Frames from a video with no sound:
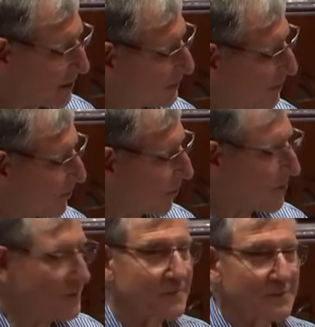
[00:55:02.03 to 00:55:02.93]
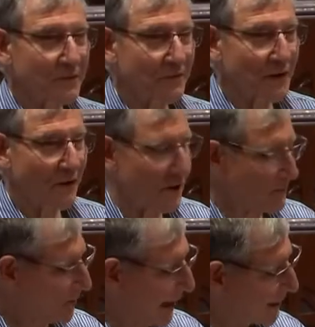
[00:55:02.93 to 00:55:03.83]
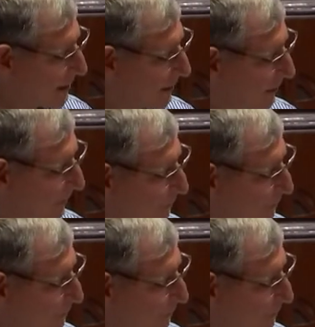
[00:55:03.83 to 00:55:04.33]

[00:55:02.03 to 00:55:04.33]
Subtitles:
to problems of their own making,